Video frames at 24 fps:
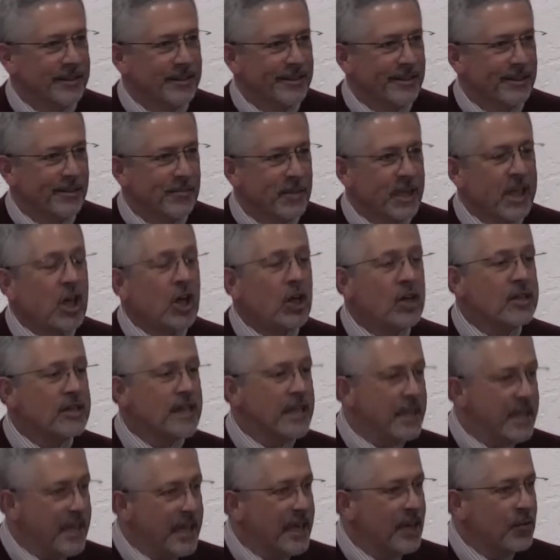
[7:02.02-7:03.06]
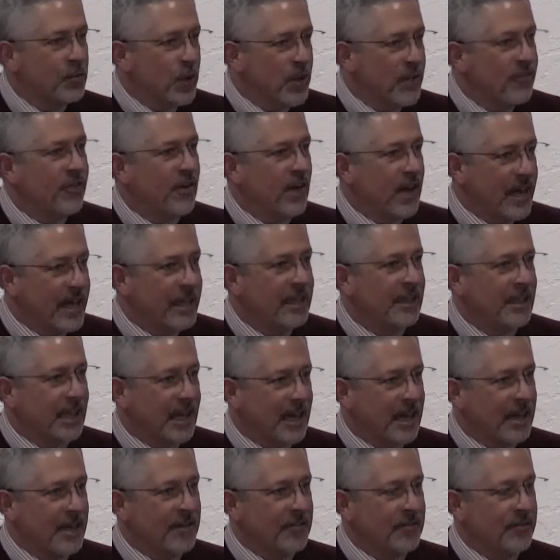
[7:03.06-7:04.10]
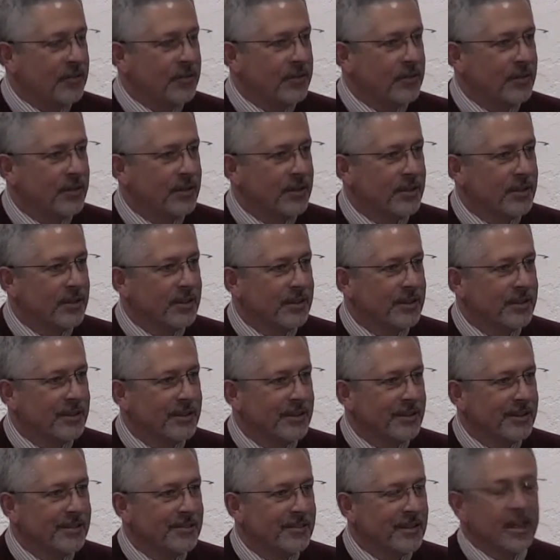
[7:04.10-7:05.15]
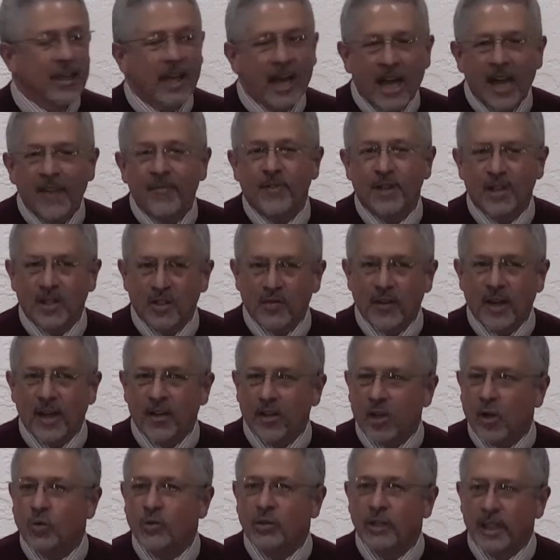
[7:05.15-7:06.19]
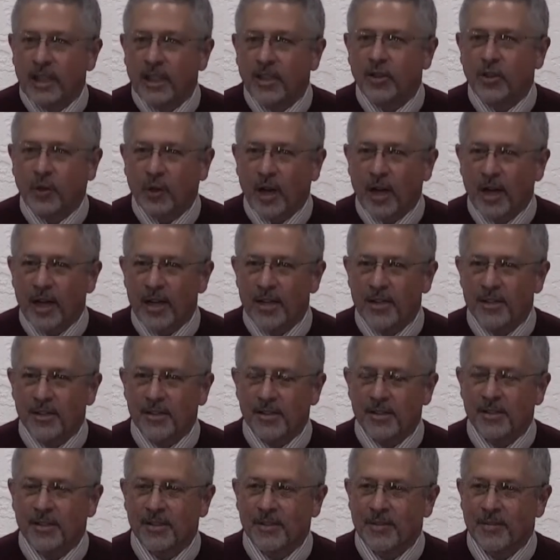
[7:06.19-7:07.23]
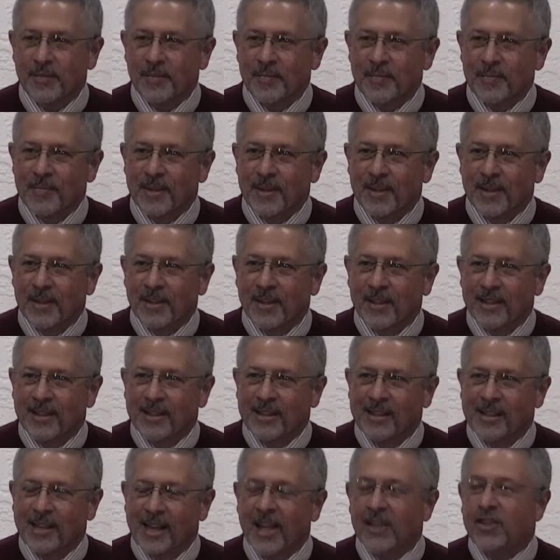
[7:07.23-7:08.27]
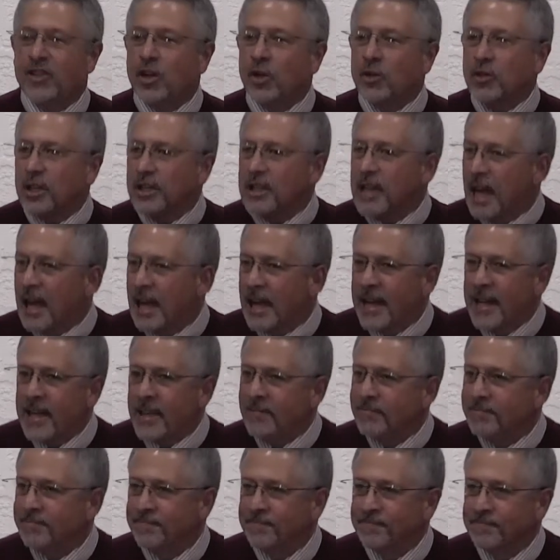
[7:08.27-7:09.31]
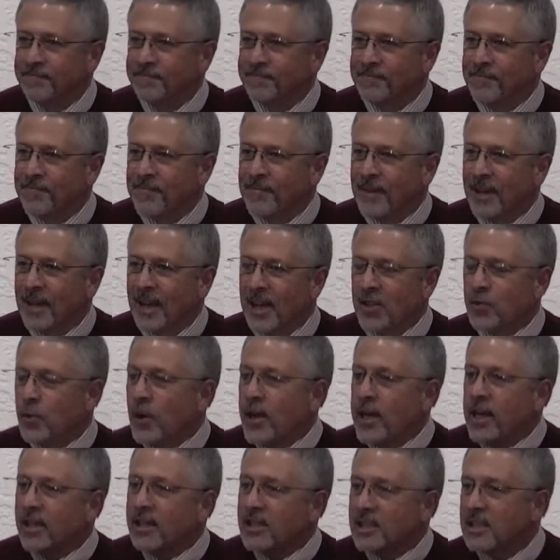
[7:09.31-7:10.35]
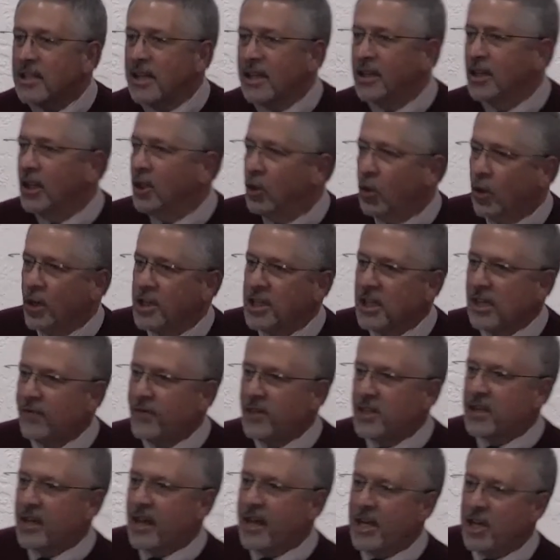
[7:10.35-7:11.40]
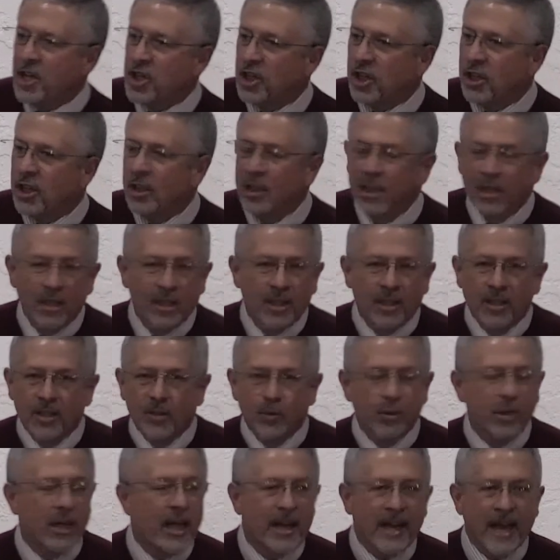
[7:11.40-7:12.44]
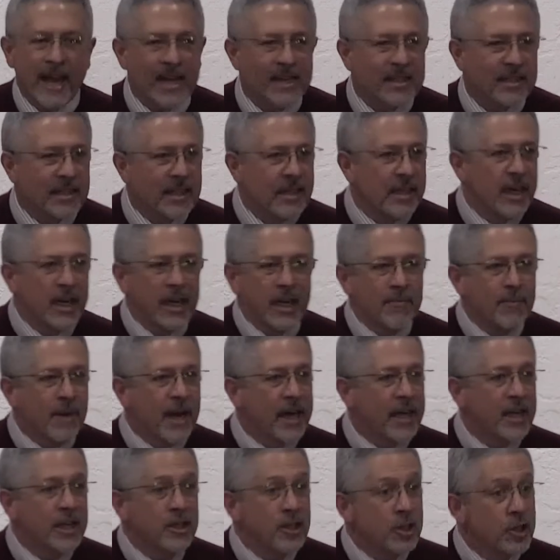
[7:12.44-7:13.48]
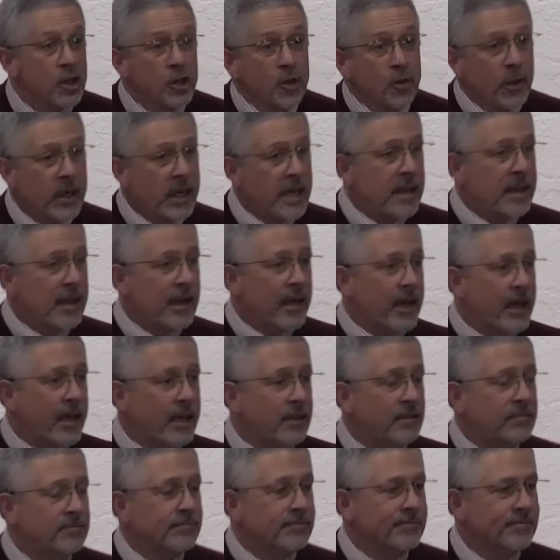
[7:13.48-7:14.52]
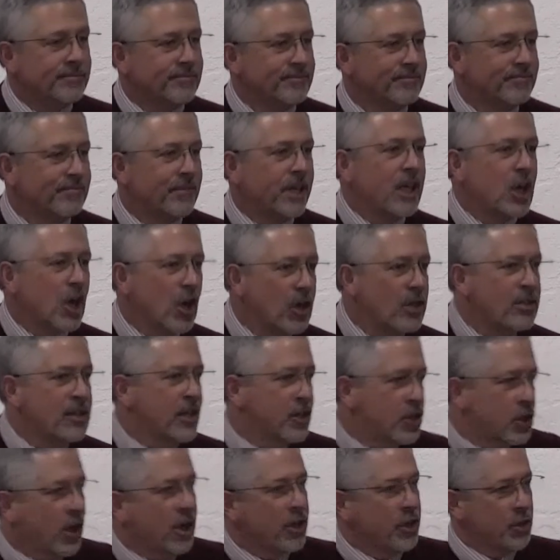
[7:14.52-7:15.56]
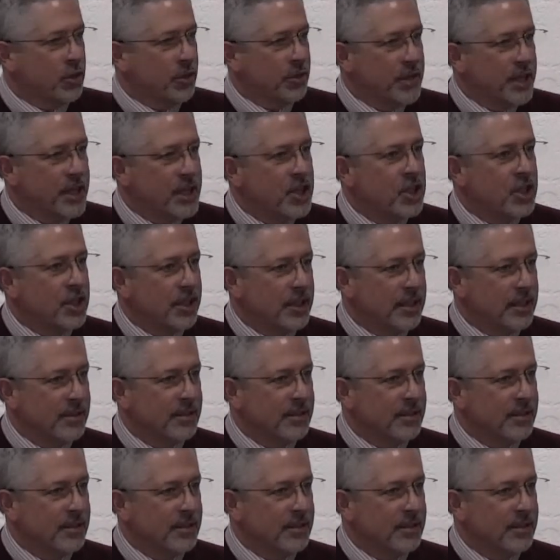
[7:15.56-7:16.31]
because in it we find life, the life that's found only in Christ. And so tonight, as we extend the Lord's invitation, we're not asking anybody to do anything because it's our tradition,